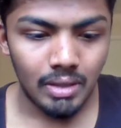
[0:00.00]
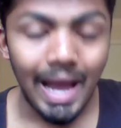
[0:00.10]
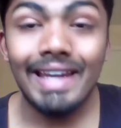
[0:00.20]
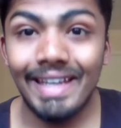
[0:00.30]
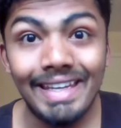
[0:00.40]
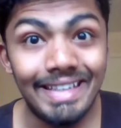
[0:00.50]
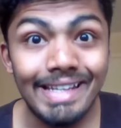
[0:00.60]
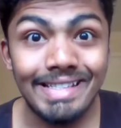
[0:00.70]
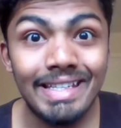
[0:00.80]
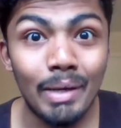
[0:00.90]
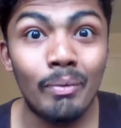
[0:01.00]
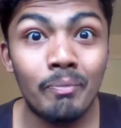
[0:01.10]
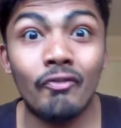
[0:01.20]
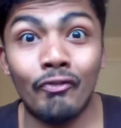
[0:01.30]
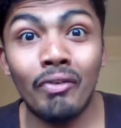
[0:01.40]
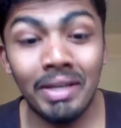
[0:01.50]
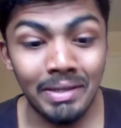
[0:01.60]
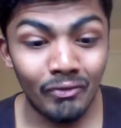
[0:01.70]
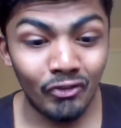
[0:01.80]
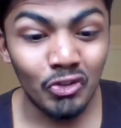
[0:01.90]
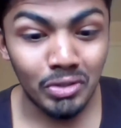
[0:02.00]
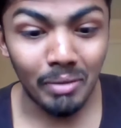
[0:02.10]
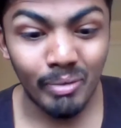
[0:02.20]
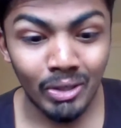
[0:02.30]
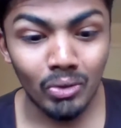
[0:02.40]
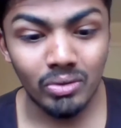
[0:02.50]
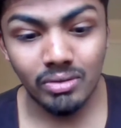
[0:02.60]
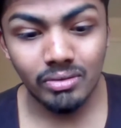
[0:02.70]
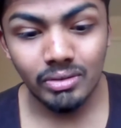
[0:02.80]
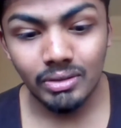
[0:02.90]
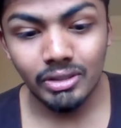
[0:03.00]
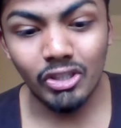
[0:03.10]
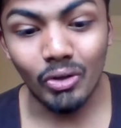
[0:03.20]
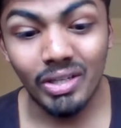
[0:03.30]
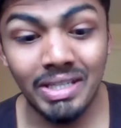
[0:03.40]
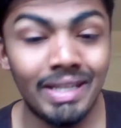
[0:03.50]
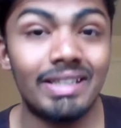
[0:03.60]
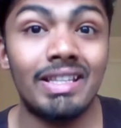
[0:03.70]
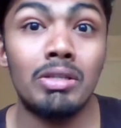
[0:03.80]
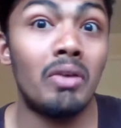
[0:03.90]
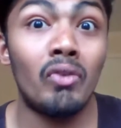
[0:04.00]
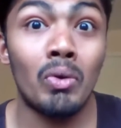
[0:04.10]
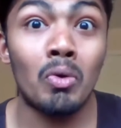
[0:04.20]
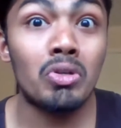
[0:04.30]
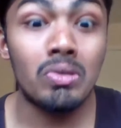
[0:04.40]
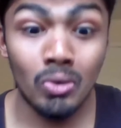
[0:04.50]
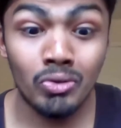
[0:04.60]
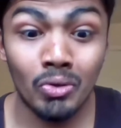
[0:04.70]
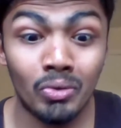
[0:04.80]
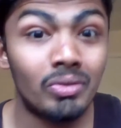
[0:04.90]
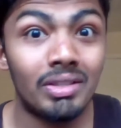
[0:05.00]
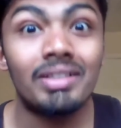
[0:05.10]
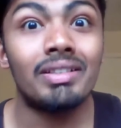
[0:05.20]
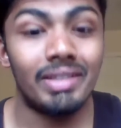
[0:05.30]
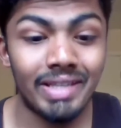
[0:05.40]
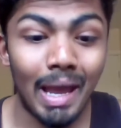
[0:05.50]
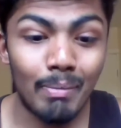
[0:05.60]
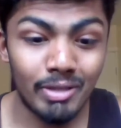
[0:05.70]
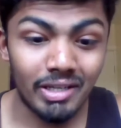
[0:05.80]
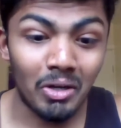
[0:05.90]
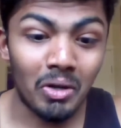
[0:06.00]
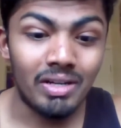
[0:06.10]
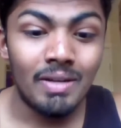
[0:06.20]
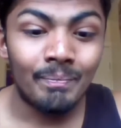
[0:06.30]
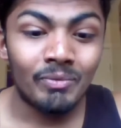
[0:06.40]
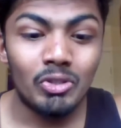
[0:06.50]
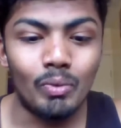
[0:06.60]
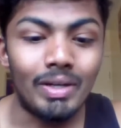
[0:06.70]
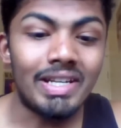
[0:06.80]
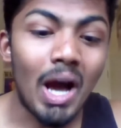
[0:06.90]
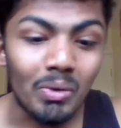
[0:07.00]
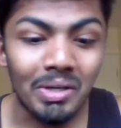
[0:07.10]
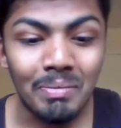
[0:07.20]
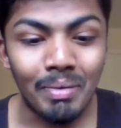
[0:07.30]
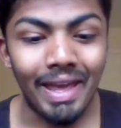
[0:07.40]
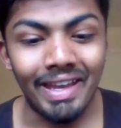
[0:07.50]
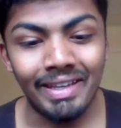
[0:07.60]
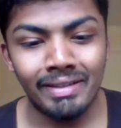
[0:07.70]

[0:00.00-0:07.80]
And he did see a freaking future because, you know, he did. If you watch JoJo, this happens a lot. You will now reply.